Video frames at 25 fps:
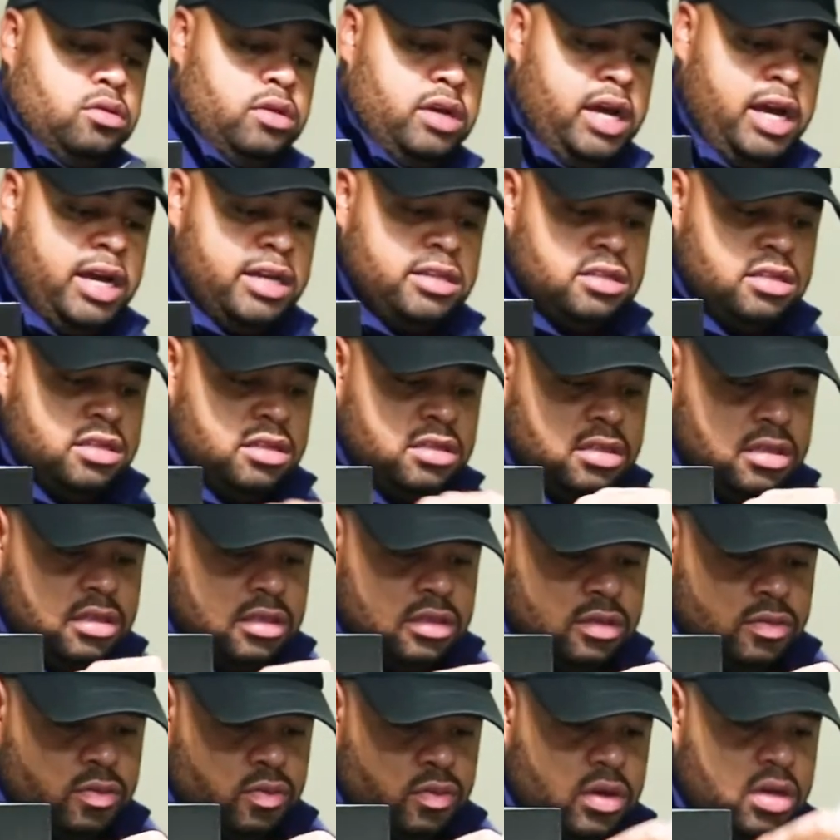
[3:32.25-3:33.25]
guys, this
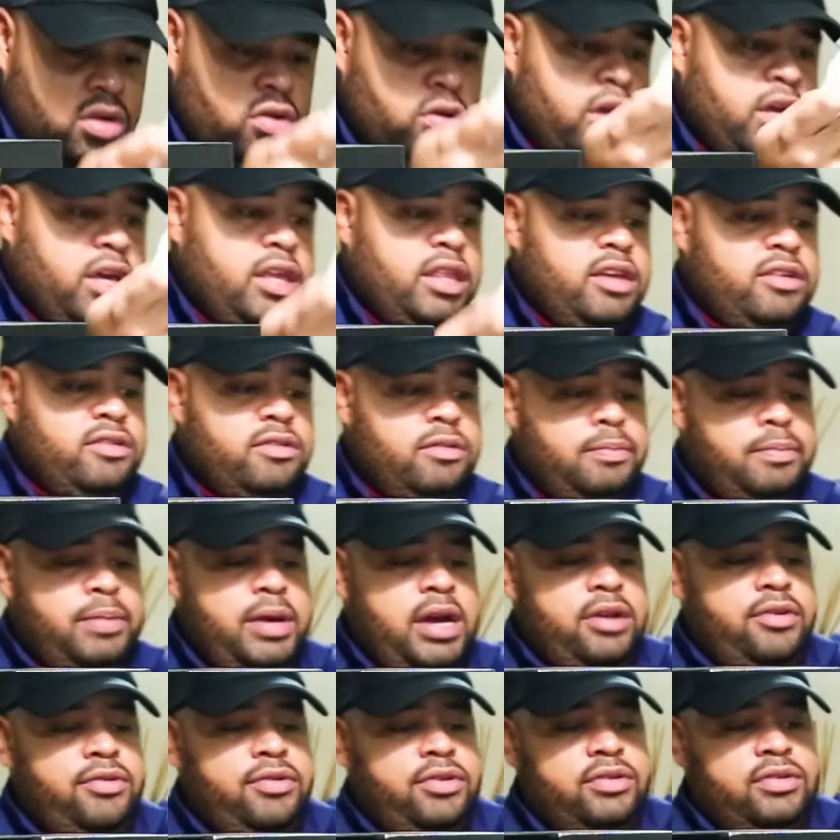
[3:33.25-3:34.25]
is what, okay, there's
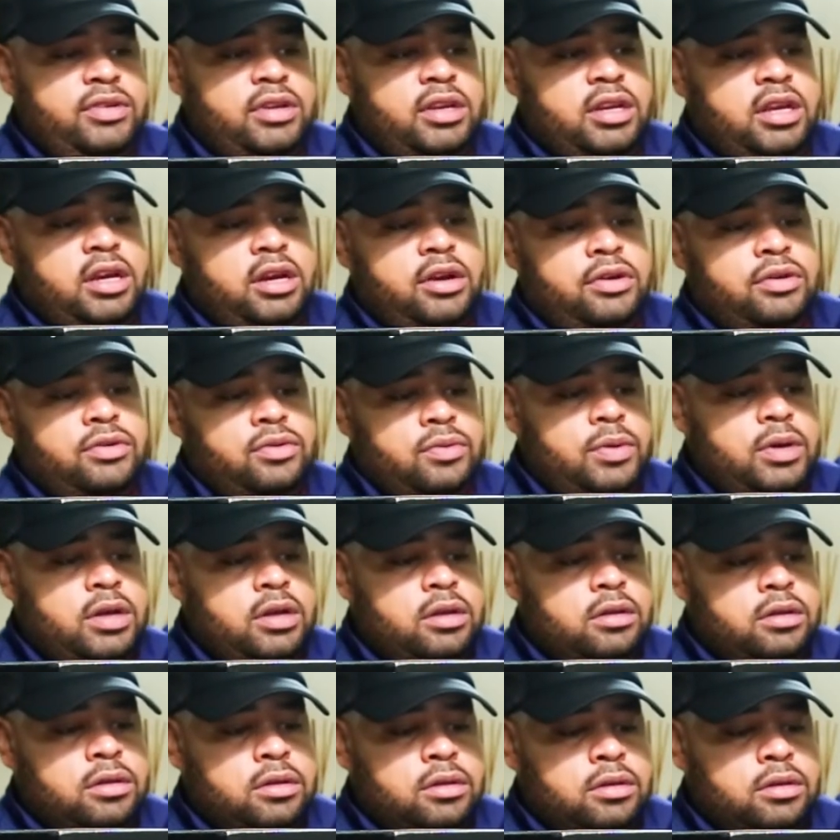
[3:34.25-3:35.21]
batteries in here as well.